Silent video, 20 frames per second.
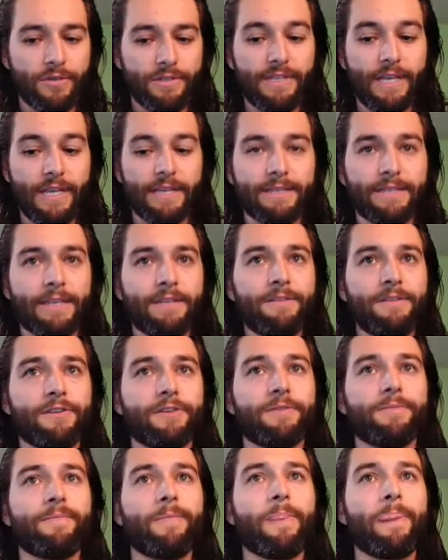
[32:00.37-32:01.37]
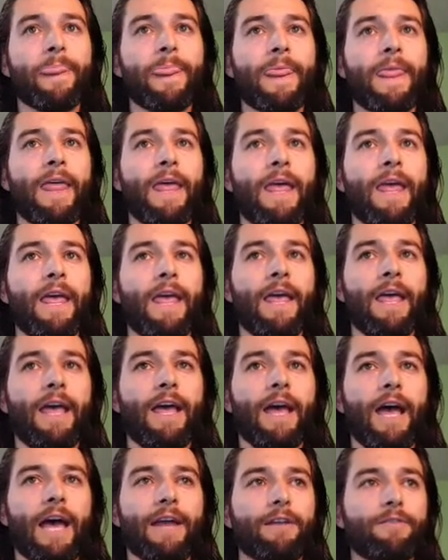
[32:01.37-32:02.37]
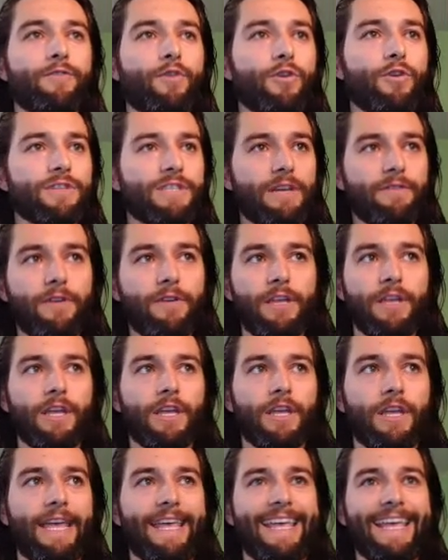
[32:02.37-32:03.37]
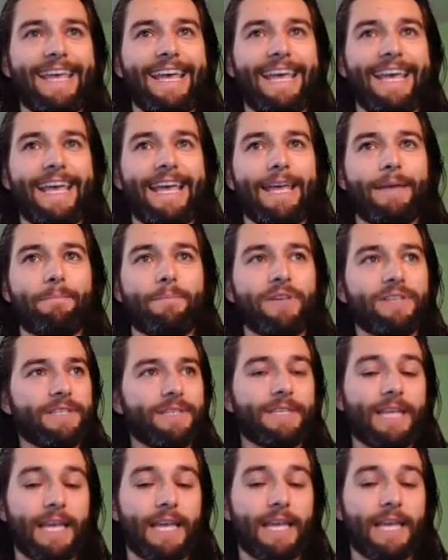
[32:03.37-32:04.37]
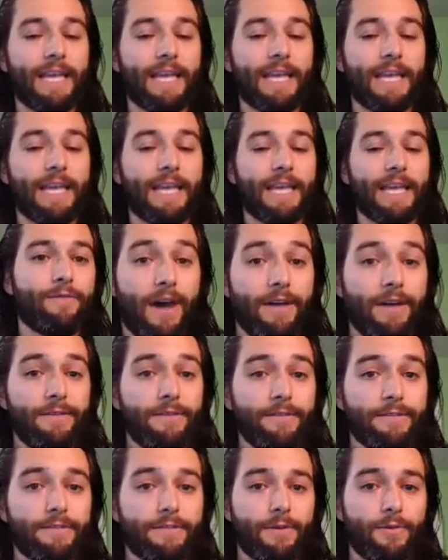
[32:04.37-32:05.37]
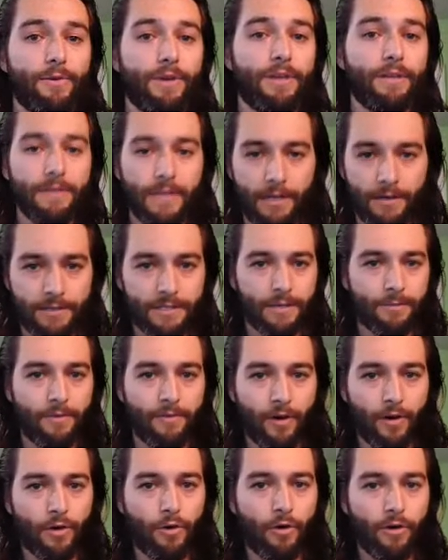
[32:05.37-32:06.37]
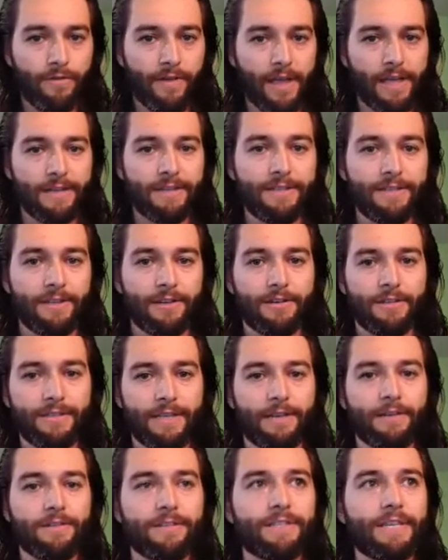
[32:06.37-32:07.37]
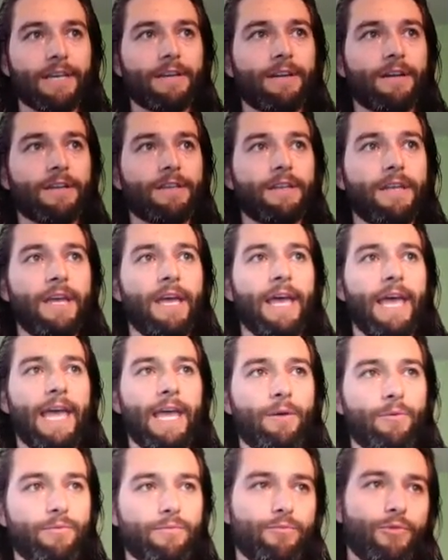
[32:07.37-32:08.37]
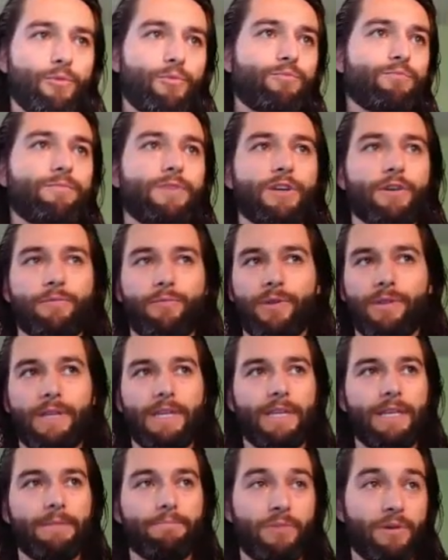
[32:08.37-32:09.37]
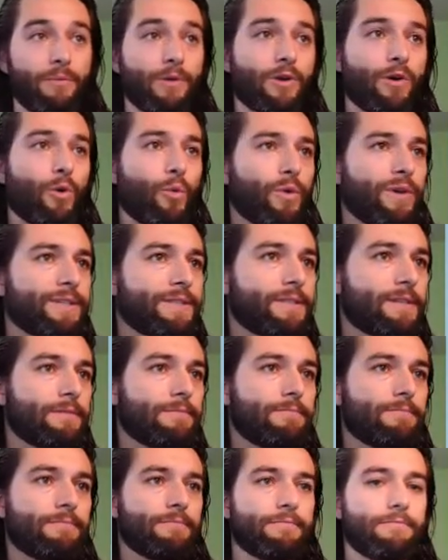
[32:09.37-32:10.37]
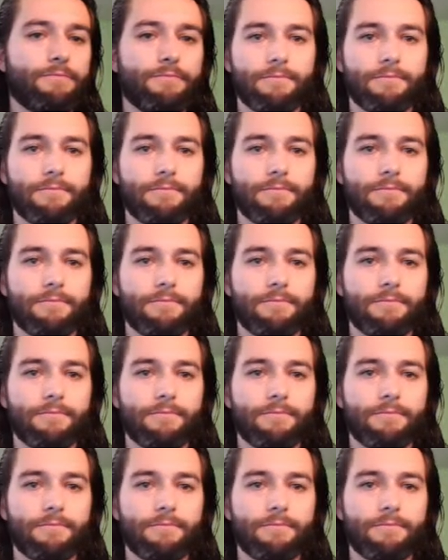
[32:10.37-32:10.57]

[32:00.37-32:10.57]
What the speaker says: towards that center. And of course, every business has to have core values. So here's some of our core values that are centered set on, hey, we need biblical wisdom,